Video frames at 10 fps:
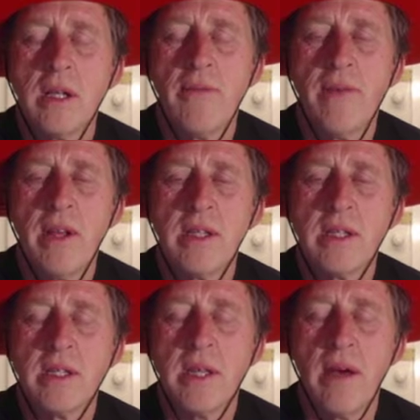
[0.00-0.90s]
it defends
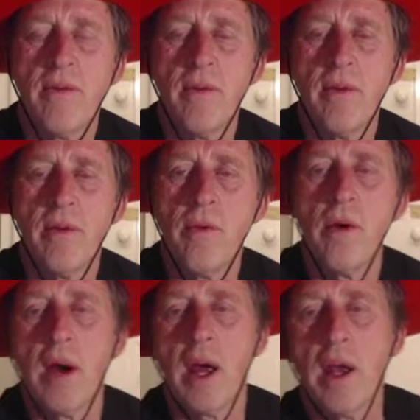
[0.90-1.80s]
itself with the
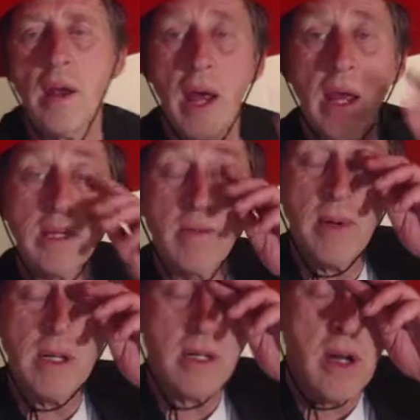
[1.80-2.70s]
rook. And as
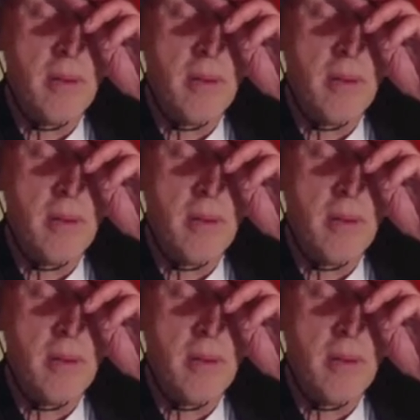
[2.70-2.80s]
mentioned,